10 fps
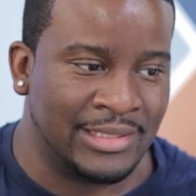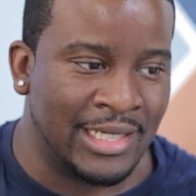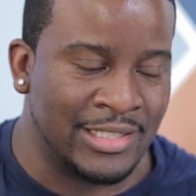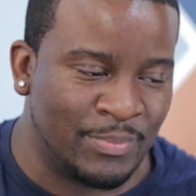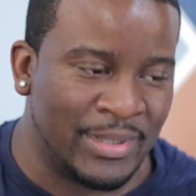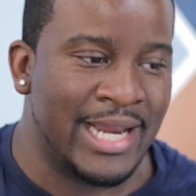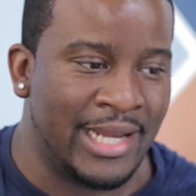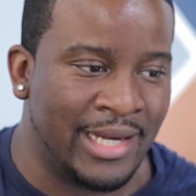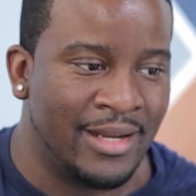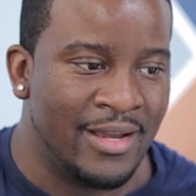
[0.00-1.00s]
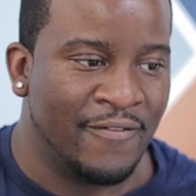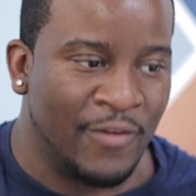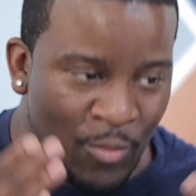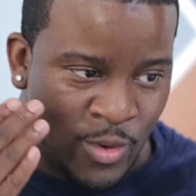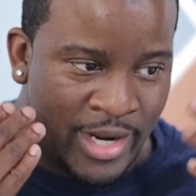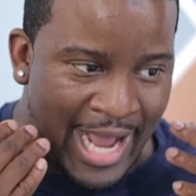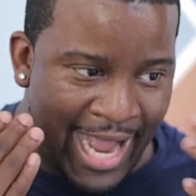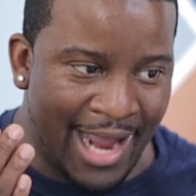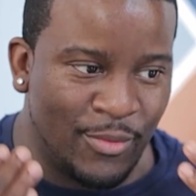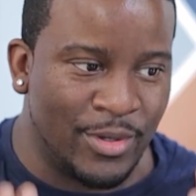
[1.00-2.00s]
explain it from what
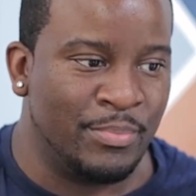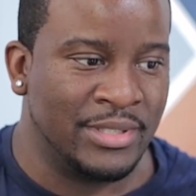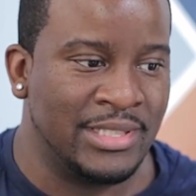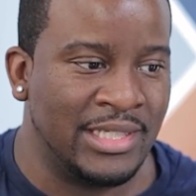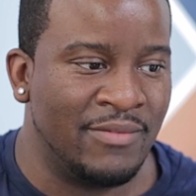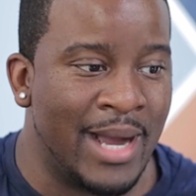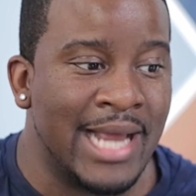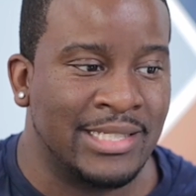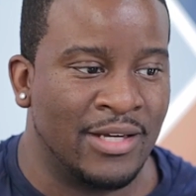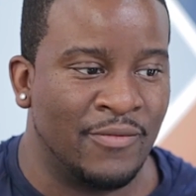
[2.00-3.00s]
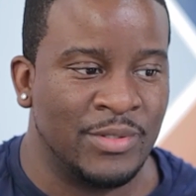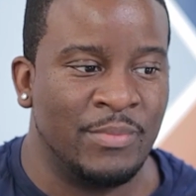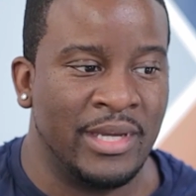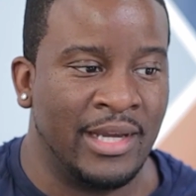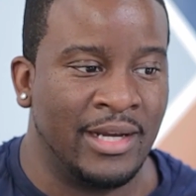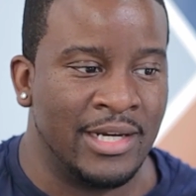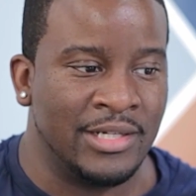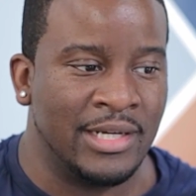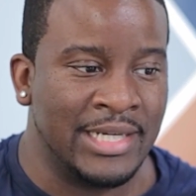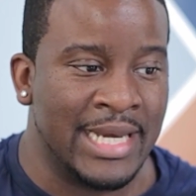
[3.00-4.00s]
I would perceive myself as
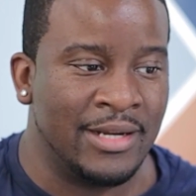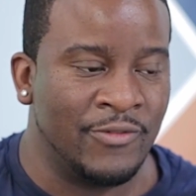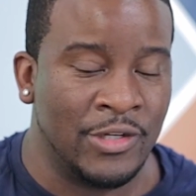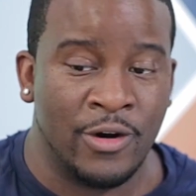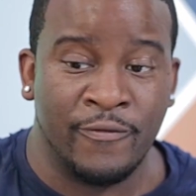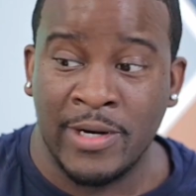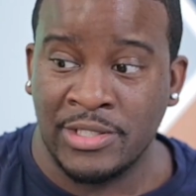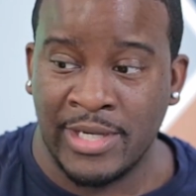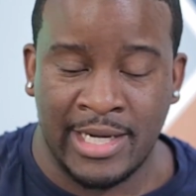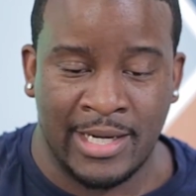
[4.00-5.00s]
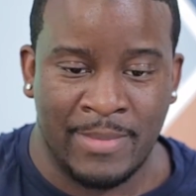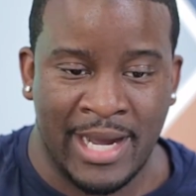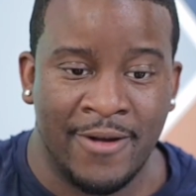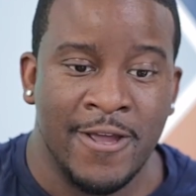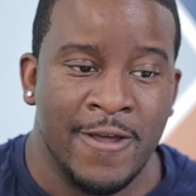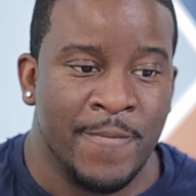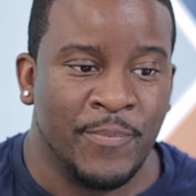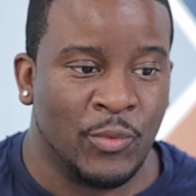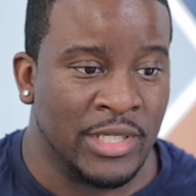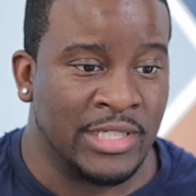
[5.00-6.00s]
being, you know, frustrated about,
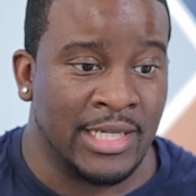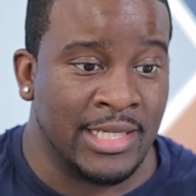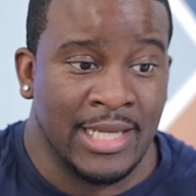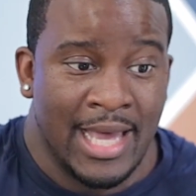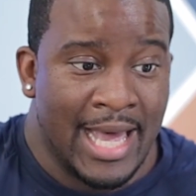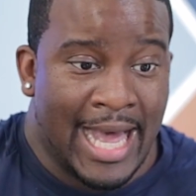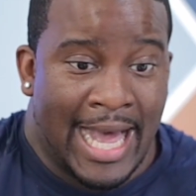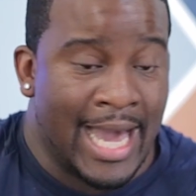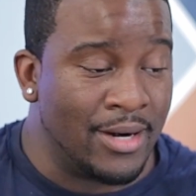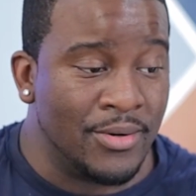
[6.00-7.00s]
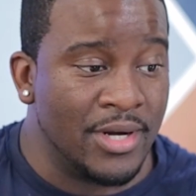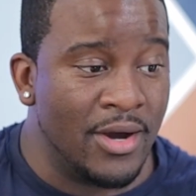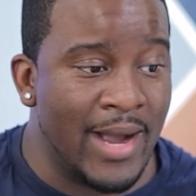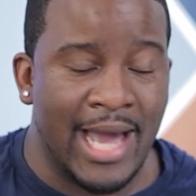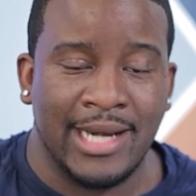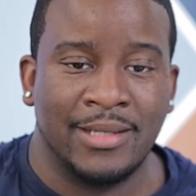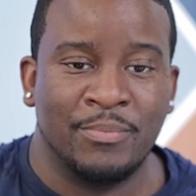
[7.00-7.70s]
which is, I don't know how to